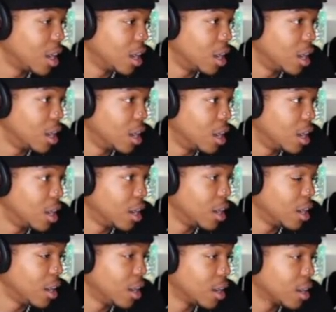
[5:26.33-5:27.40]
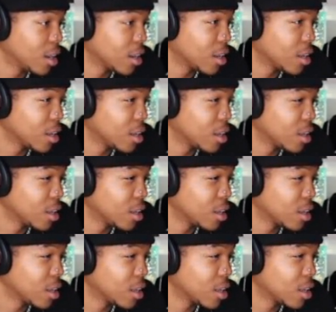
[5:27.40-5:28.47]

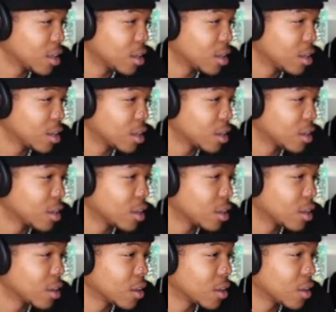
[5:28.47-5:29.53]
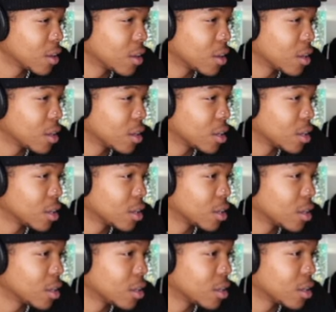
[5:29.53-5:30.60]

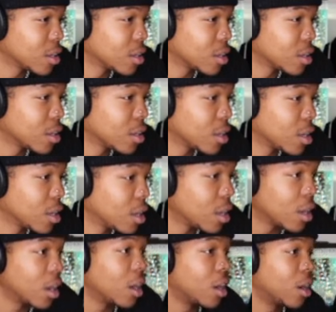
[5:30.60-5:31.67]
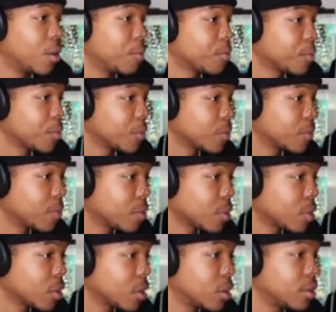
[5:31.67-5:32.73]

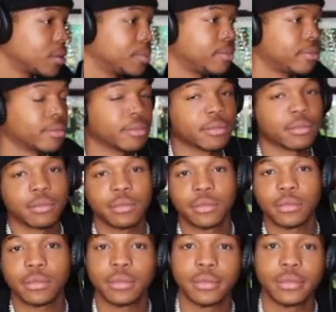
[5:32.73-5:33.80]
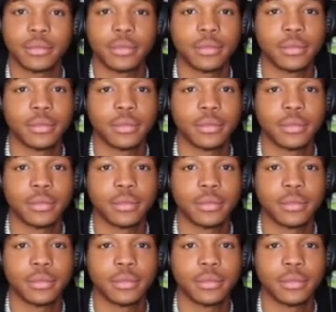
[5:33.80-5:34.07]
[no speech]